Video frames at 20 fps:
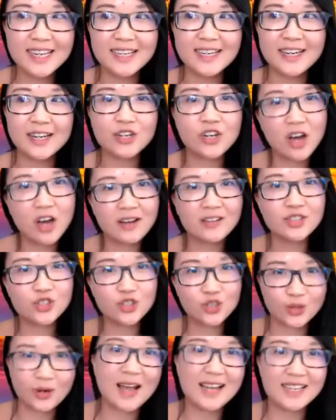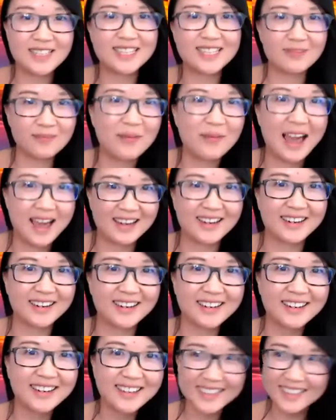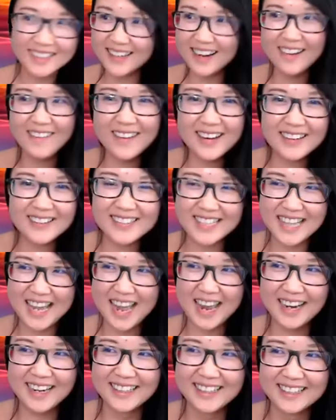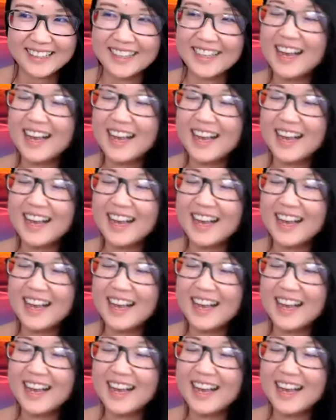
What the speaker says: in a non-tragic manner. You know what I'm saying?